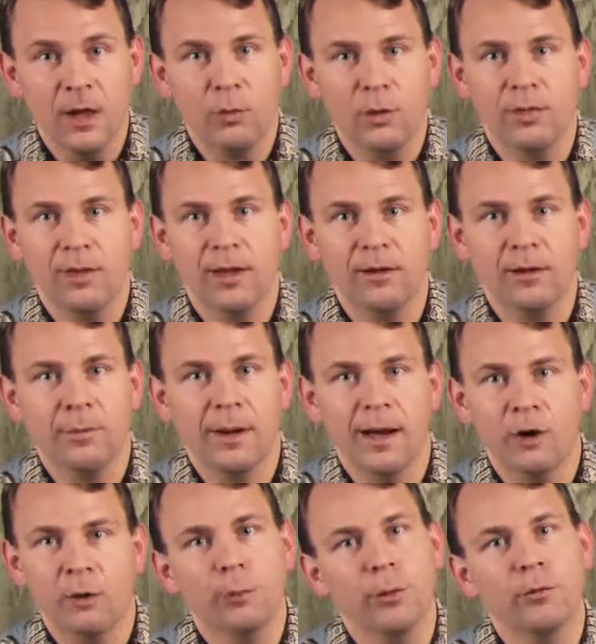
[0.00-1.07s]
We think that by
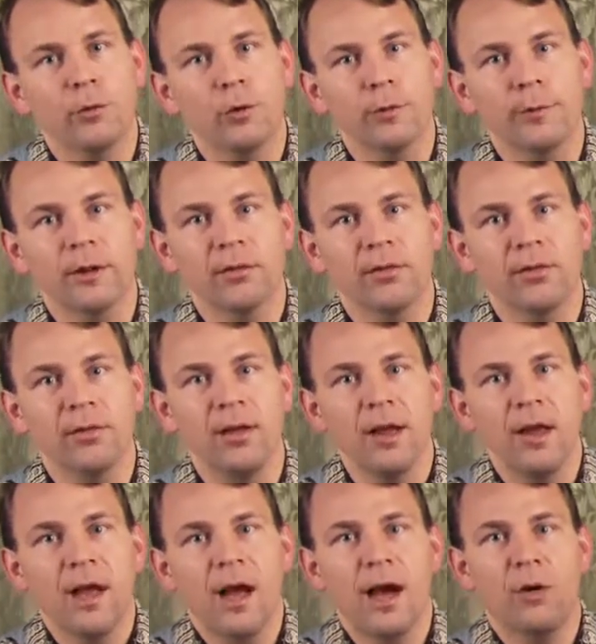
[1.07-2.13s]
our performance,
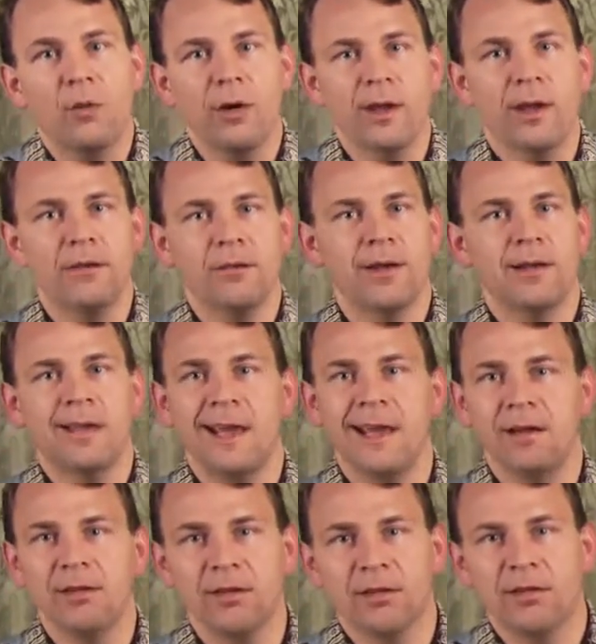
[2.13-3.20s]
uh, we have
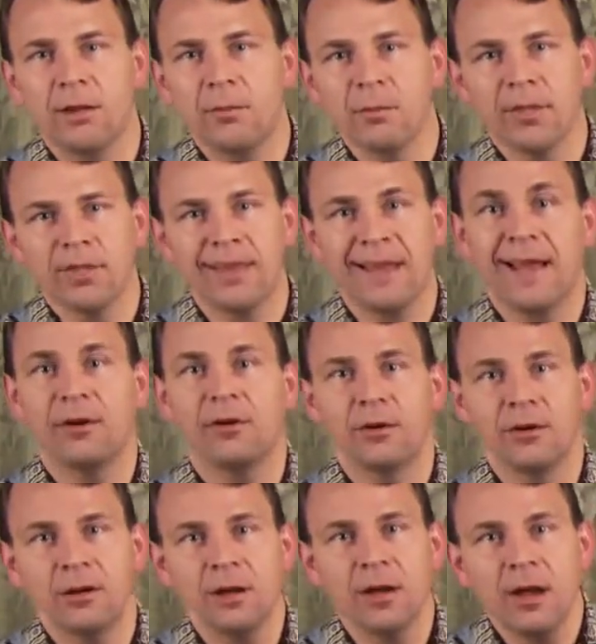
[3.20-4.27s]
attained to some
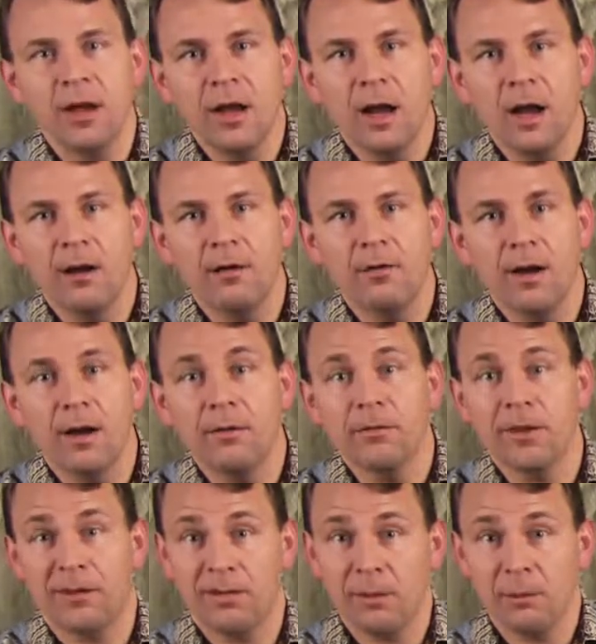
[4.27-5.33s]
standard of, of
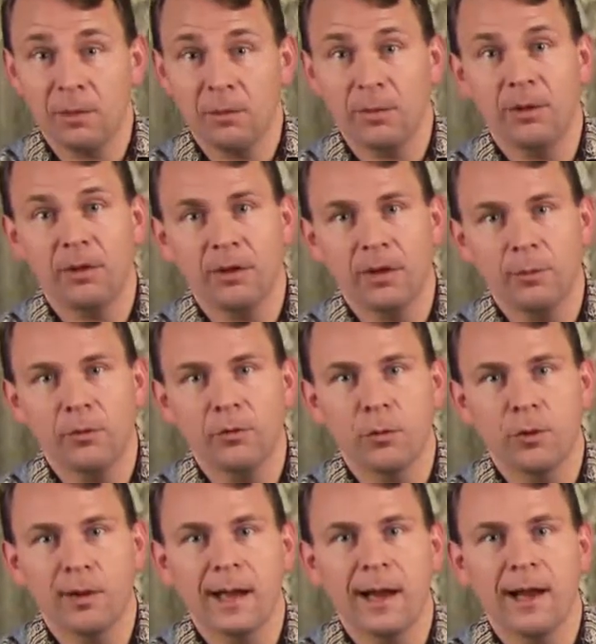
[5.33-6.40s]
acceptability
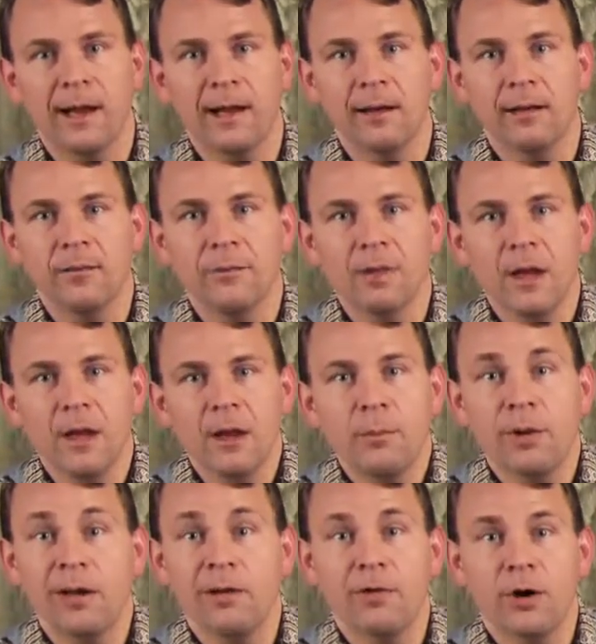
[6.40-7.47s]
before God.
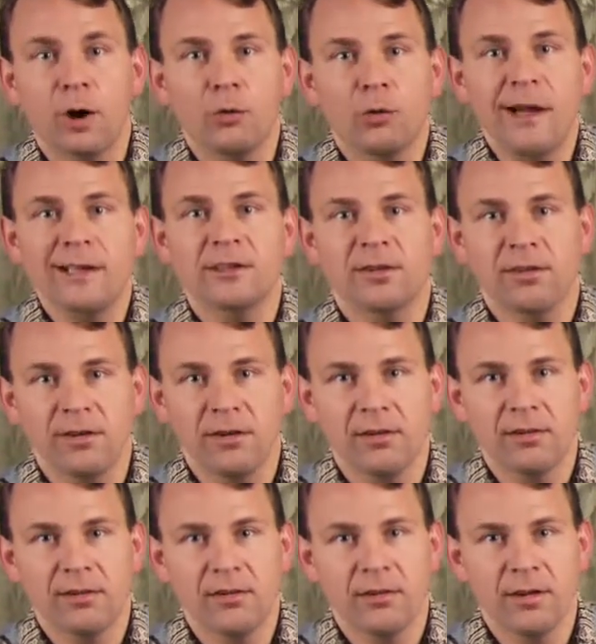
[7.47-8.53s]
But even our
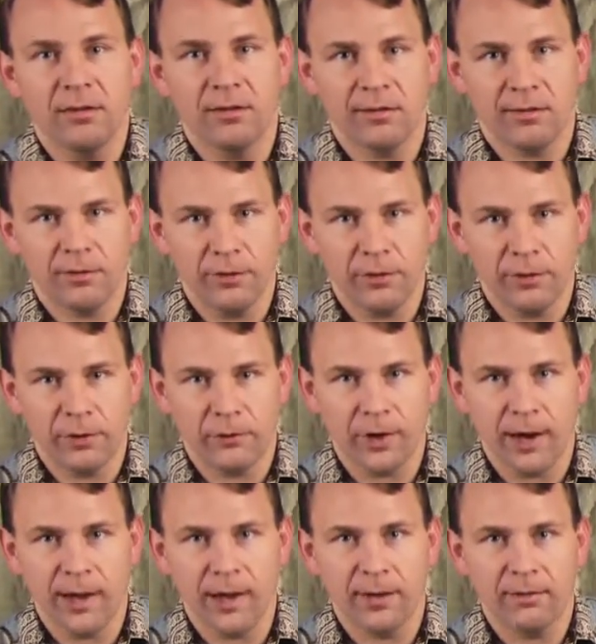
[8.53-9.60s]
righteousness is as filthy
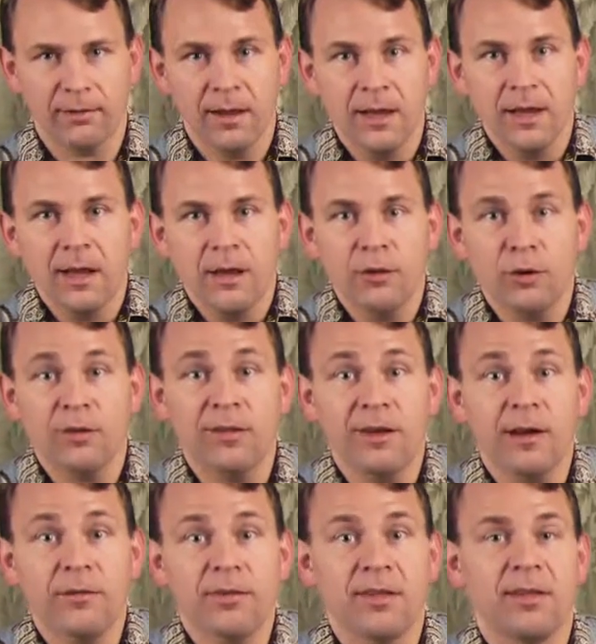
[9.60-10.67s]
rags. There's
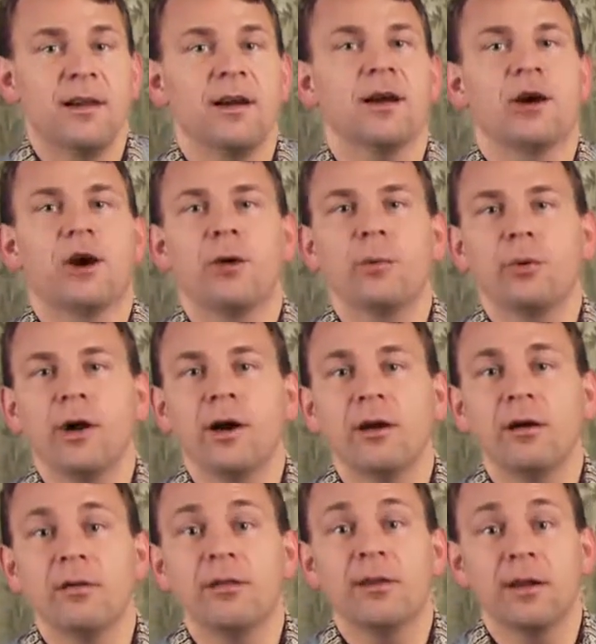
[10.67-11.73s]
enough sin in our
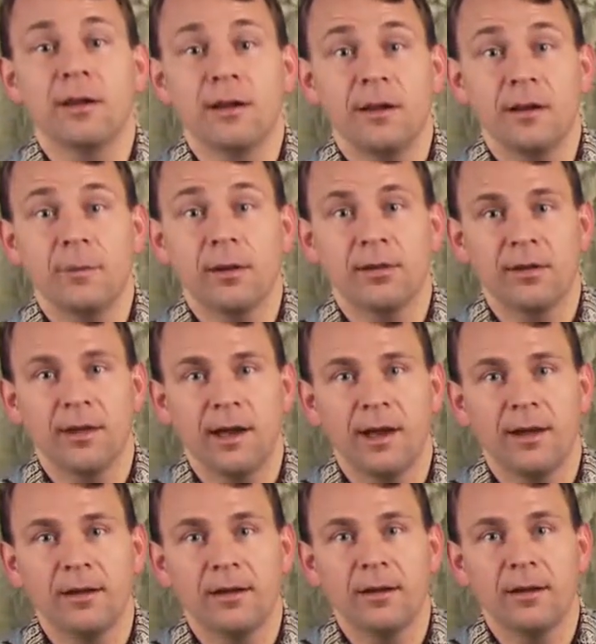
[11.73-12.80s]
prayers to condemn us to
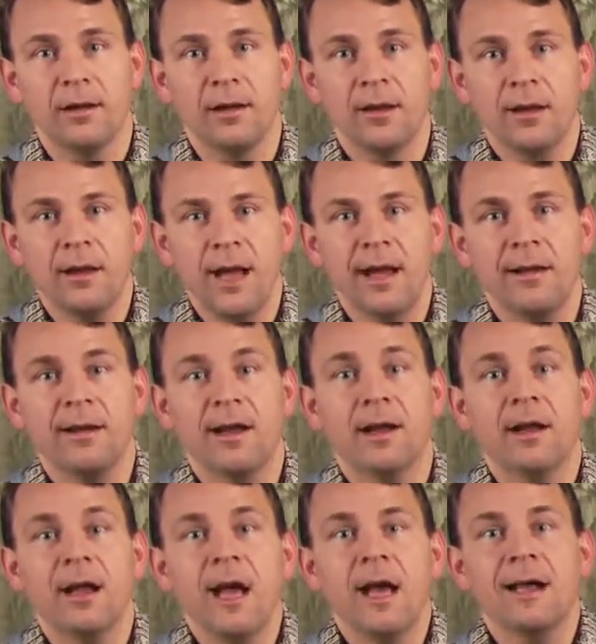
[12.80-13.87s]
hell. And
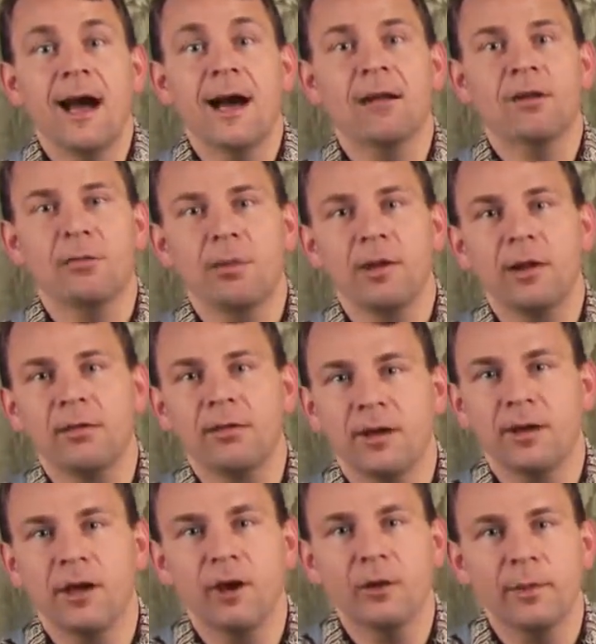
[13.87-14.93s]
yet, God is pleased
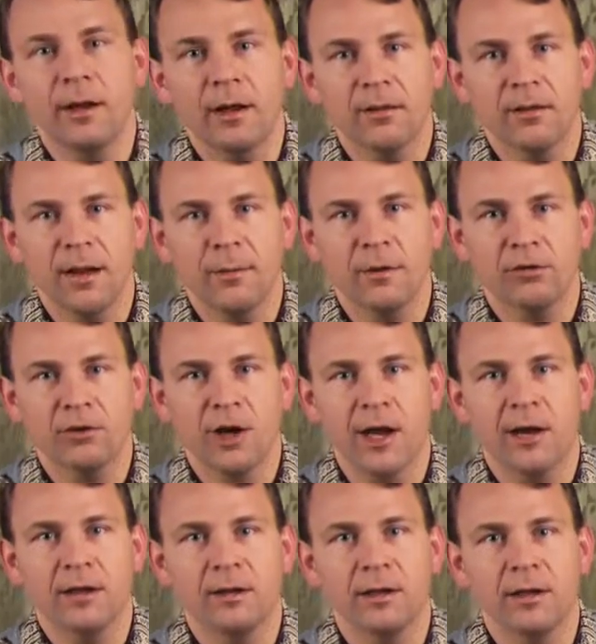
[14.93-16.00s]
to hear me because I'm his
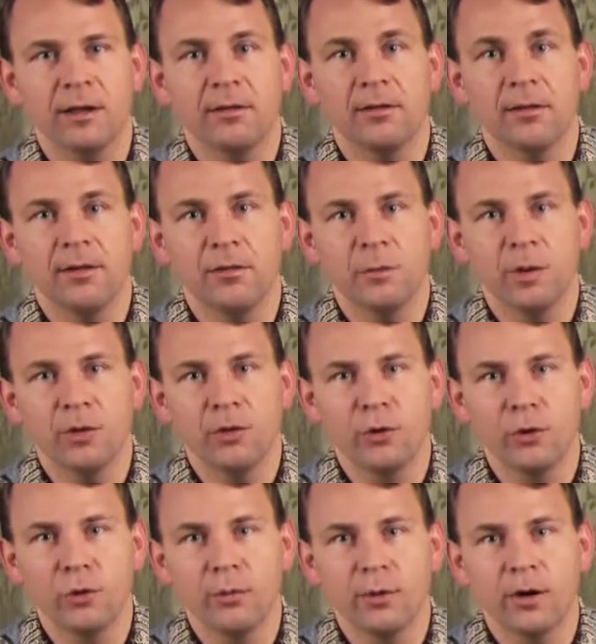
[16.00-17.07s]
child. He has given me the
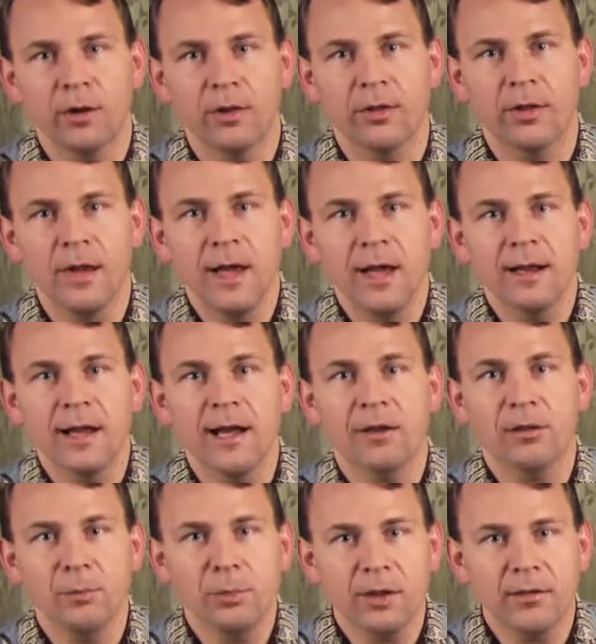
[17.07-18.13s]
new birth. God
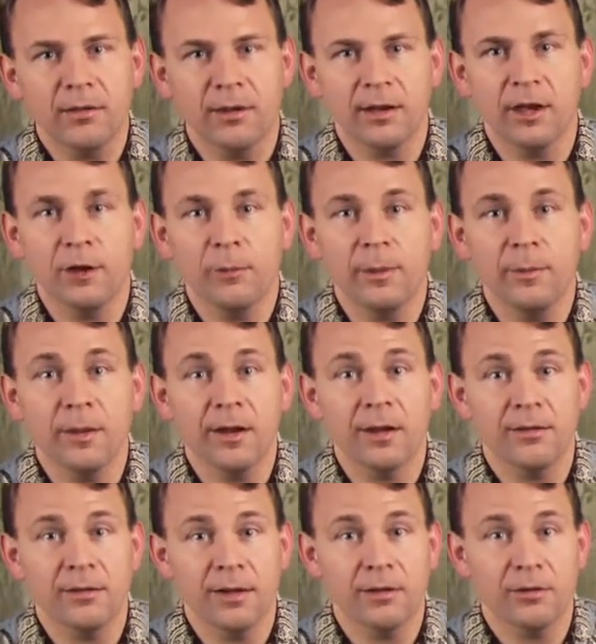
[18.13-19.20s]
is pleased to hear me
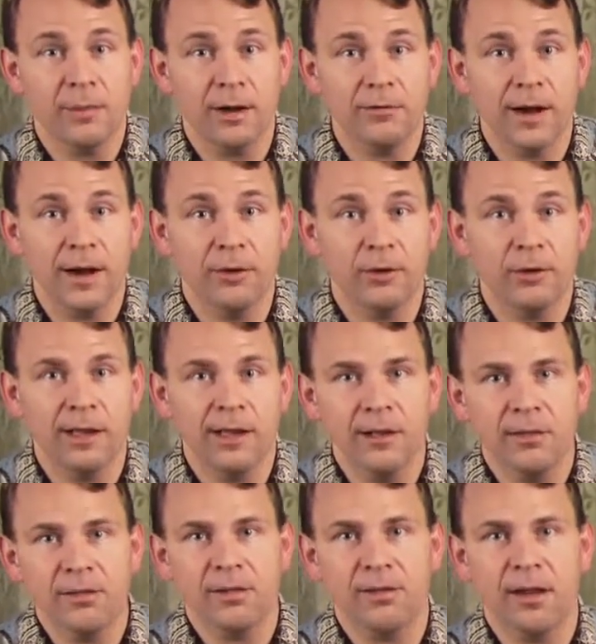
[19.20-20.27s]
because he is my father and he
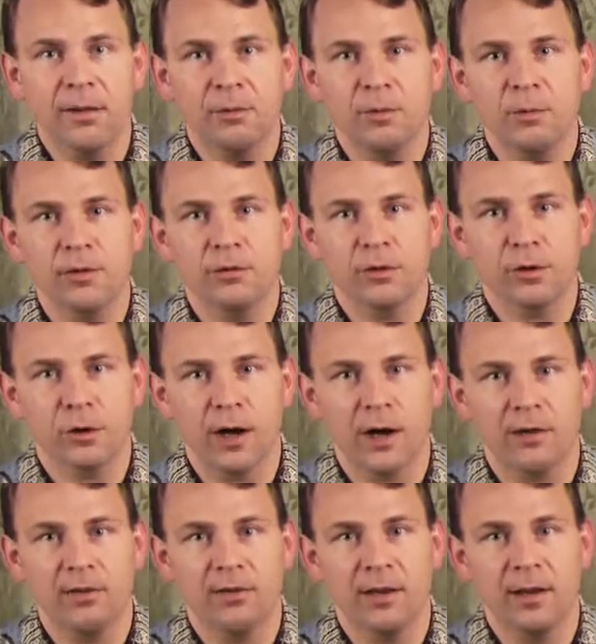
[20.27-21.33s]
has accepted me for
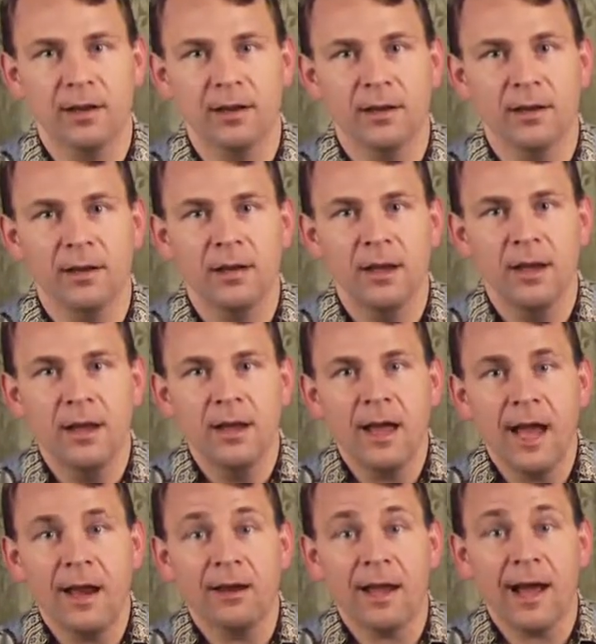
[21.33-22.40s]
Christ's sake.
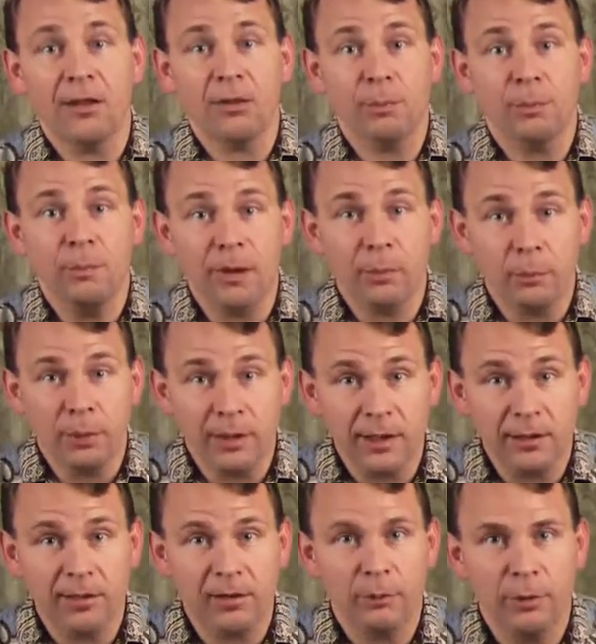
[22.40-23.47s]
And God has been
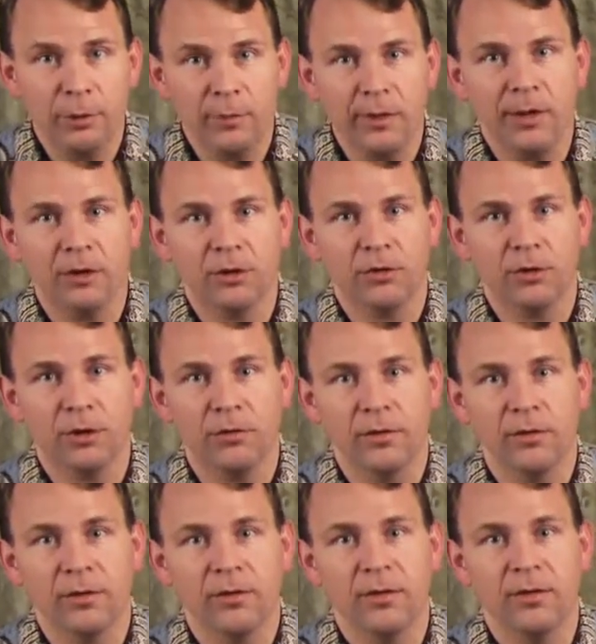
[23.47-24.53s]
pleased to put me into
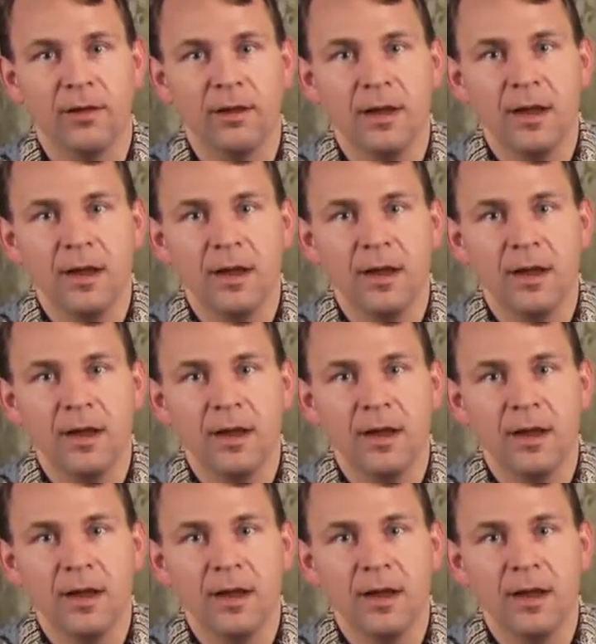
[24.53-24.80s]
service.